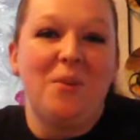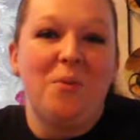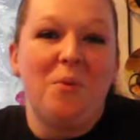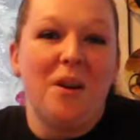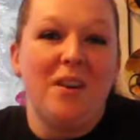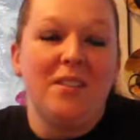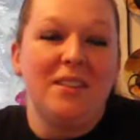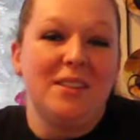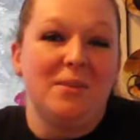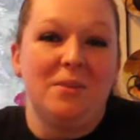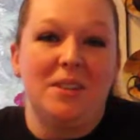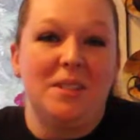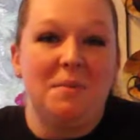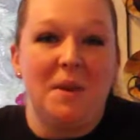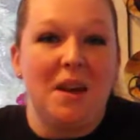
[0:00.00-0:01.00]
where this
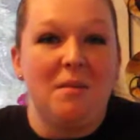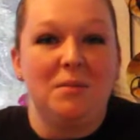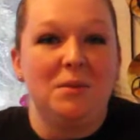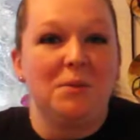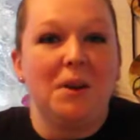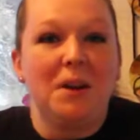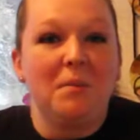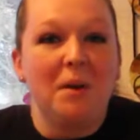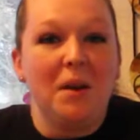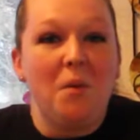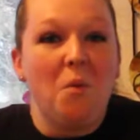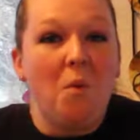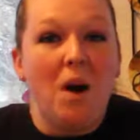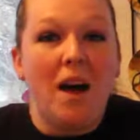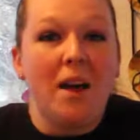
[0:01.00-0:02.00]
recipe comes from
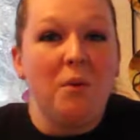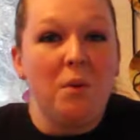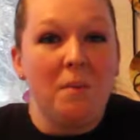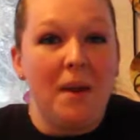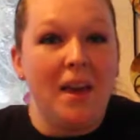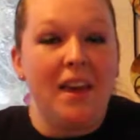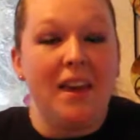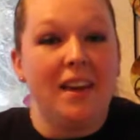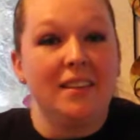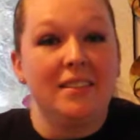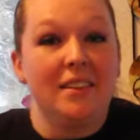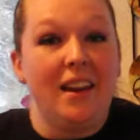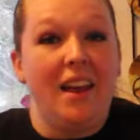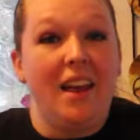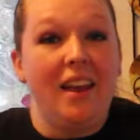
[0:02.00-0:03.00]
and why we're making it
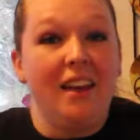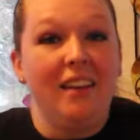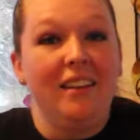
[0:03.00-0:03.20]
today.